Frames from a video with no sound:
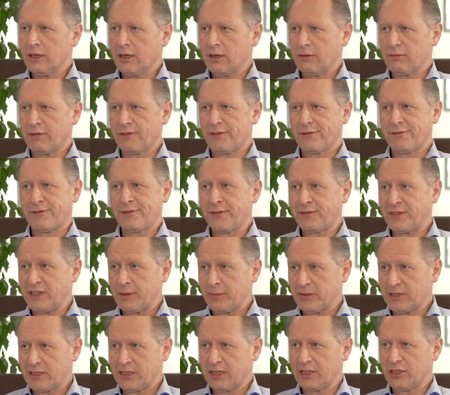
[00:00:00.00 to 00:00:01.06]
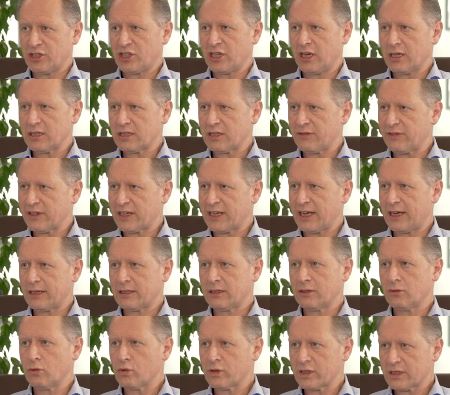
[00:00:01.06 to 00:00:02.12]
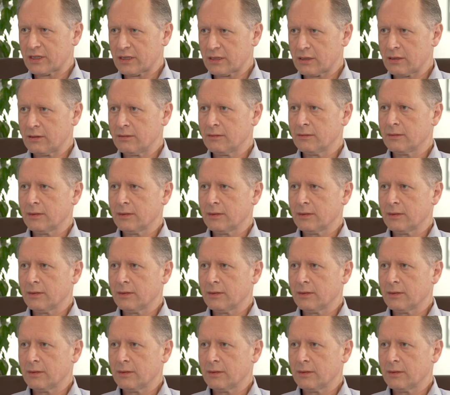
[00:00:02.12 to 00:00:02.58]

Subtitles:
with a 50% chance of a cut in August,